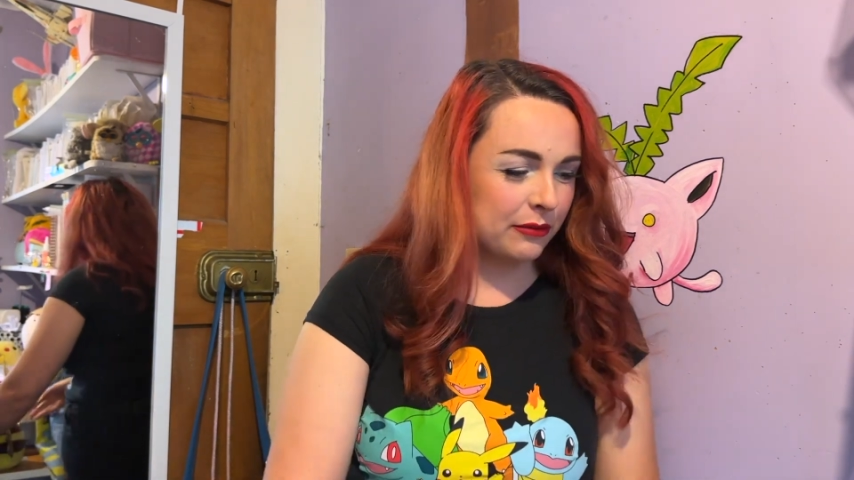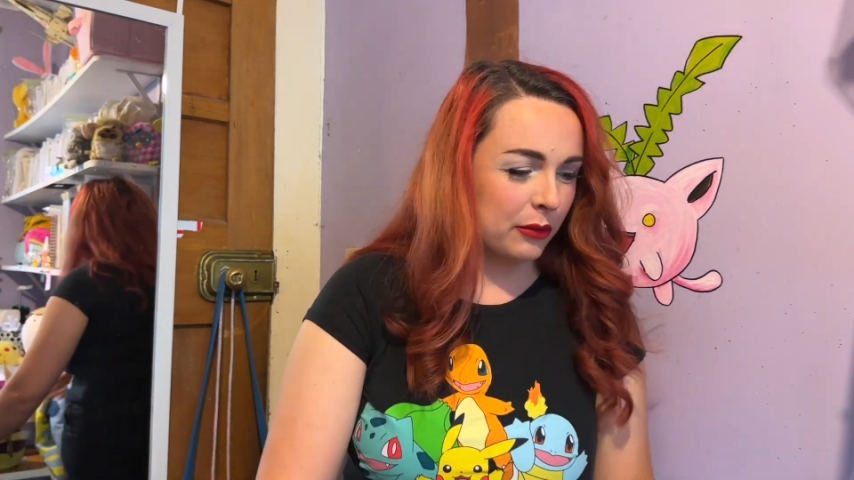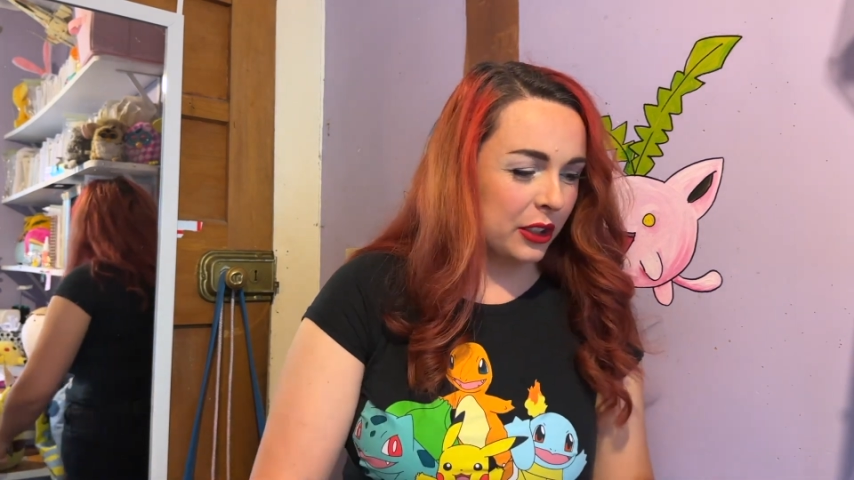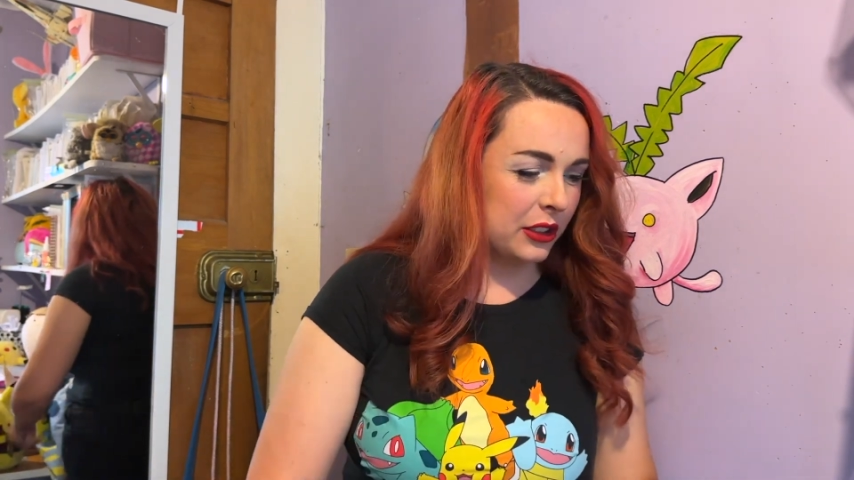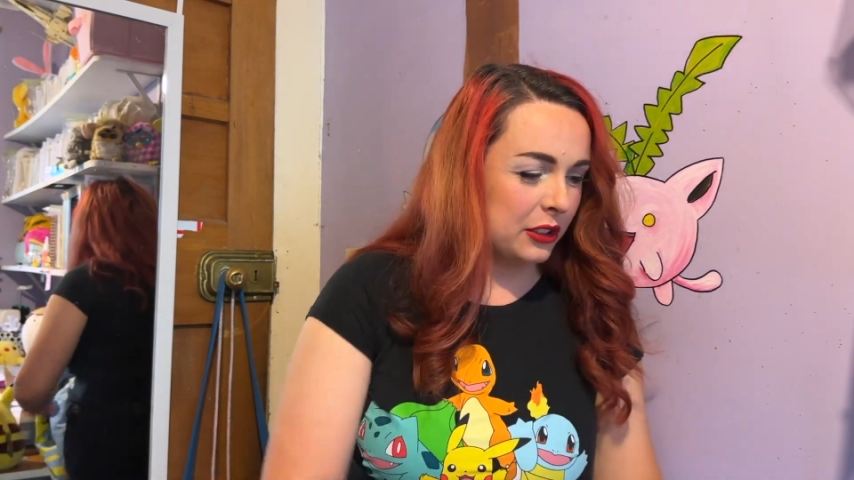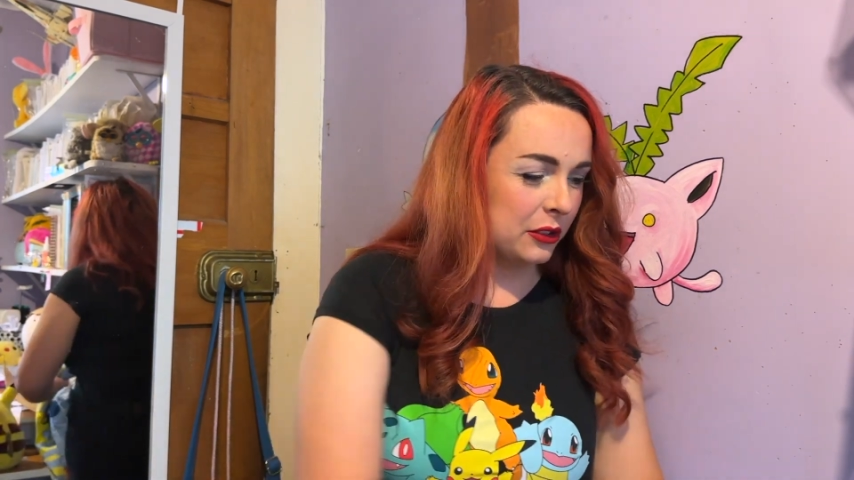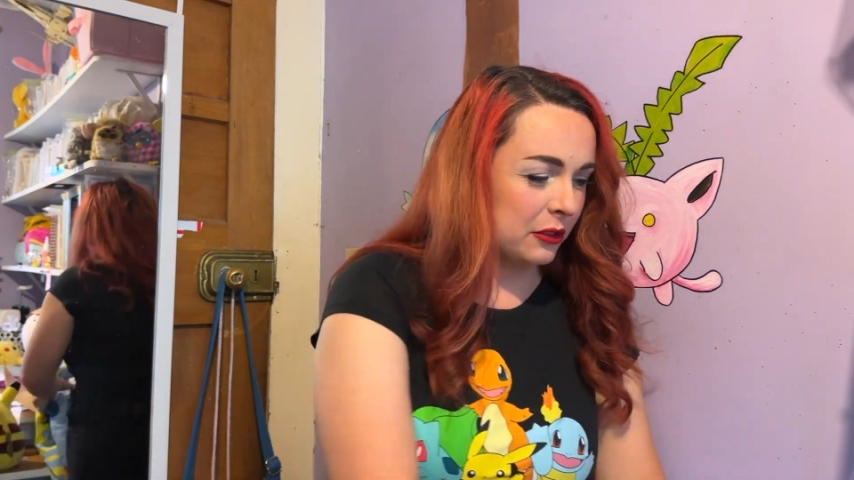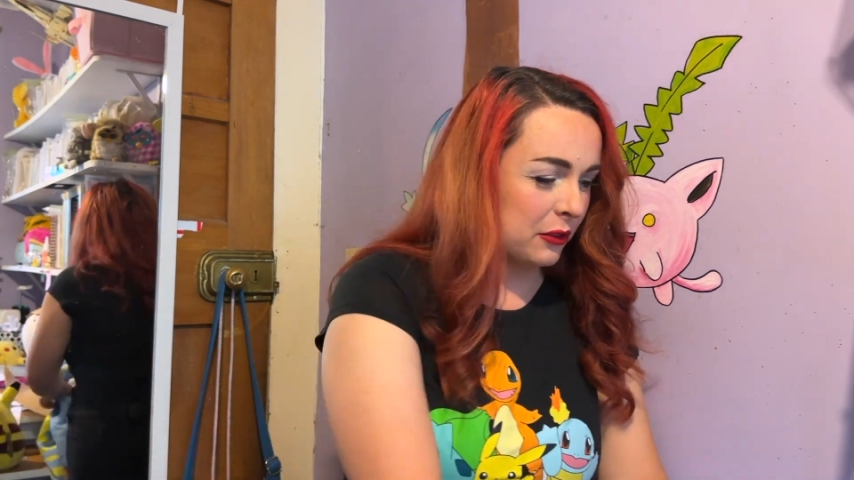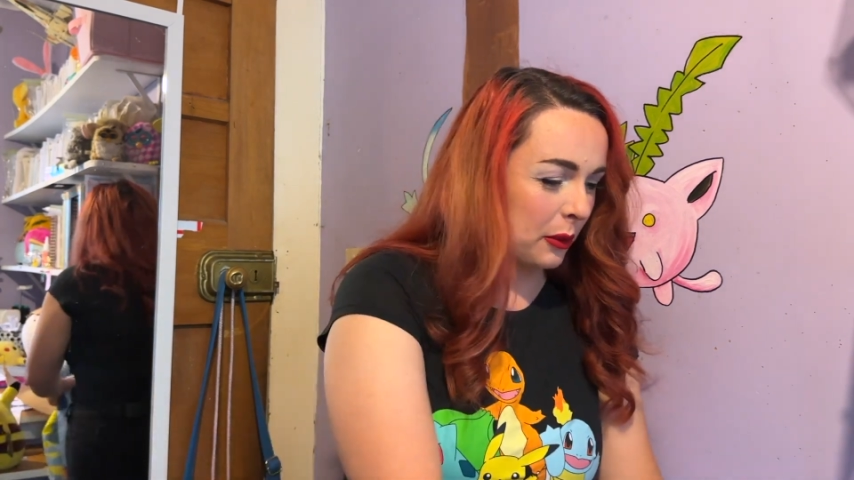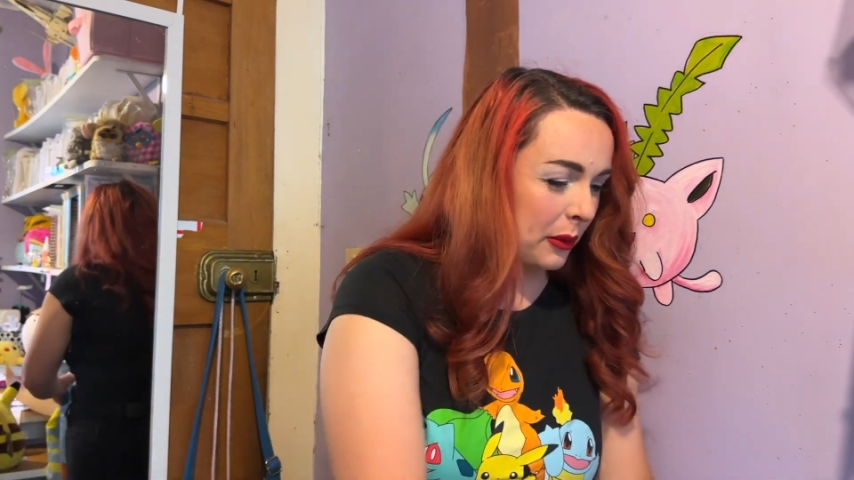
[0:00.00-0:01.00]
wanted to do
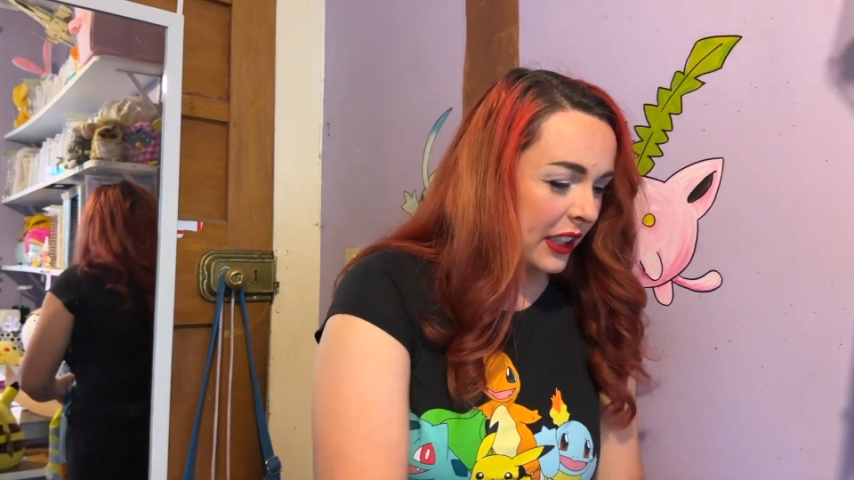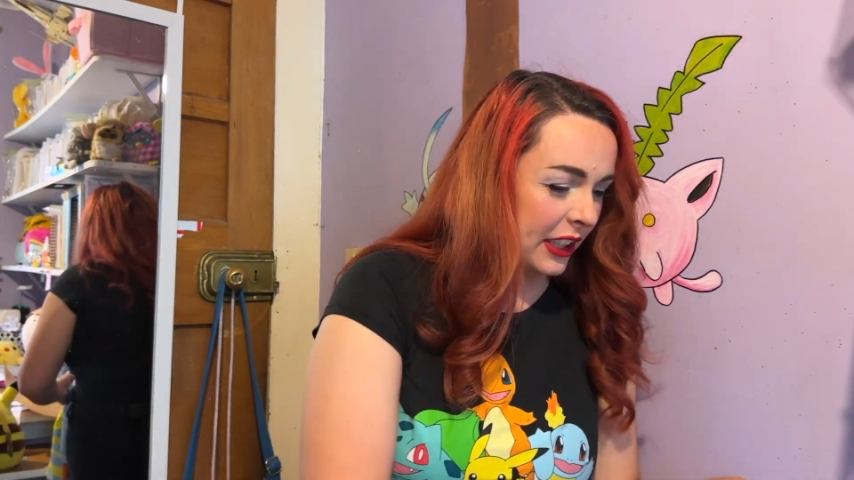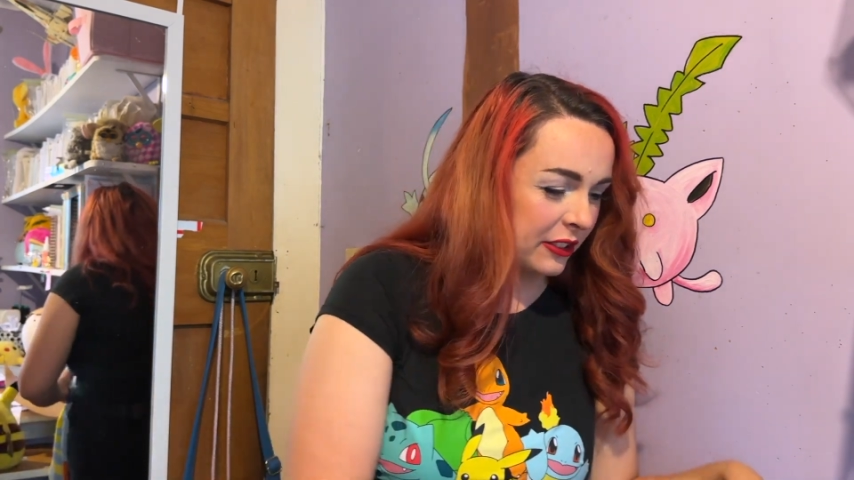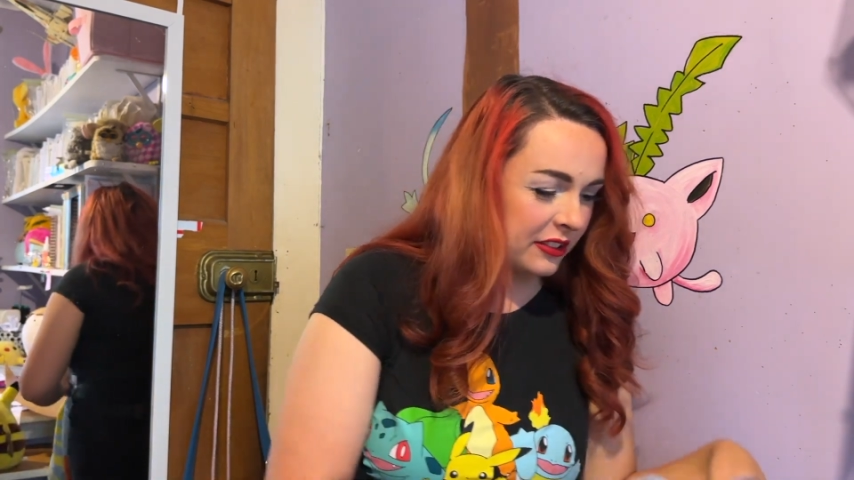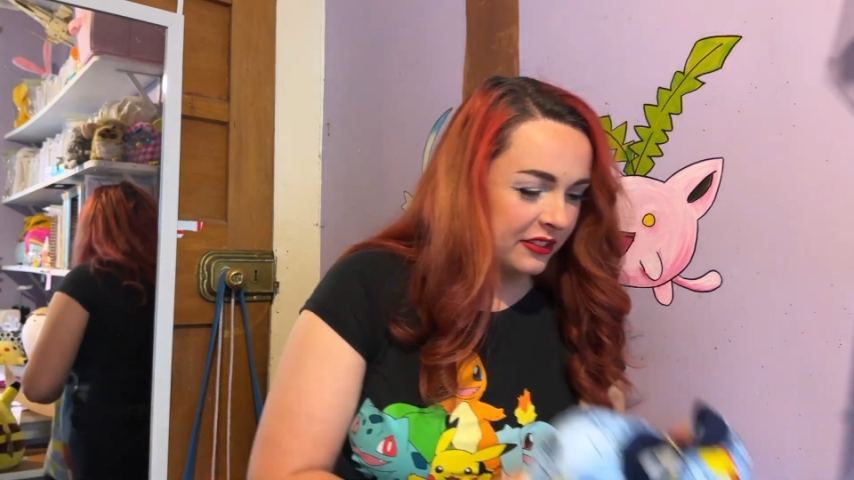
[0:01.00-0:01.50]
for a while,